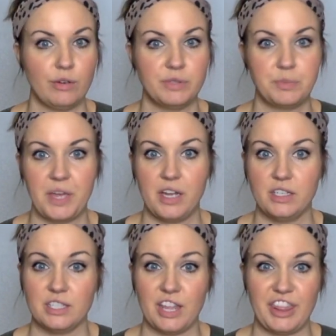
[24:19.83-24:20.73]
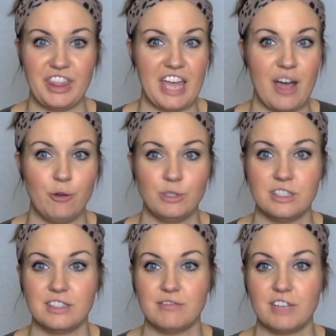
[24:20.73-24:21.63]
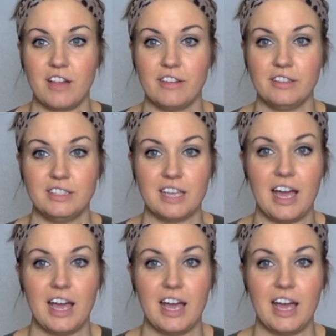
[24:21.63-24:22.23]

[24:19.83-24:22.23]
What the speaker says: have spent thousands of dollars,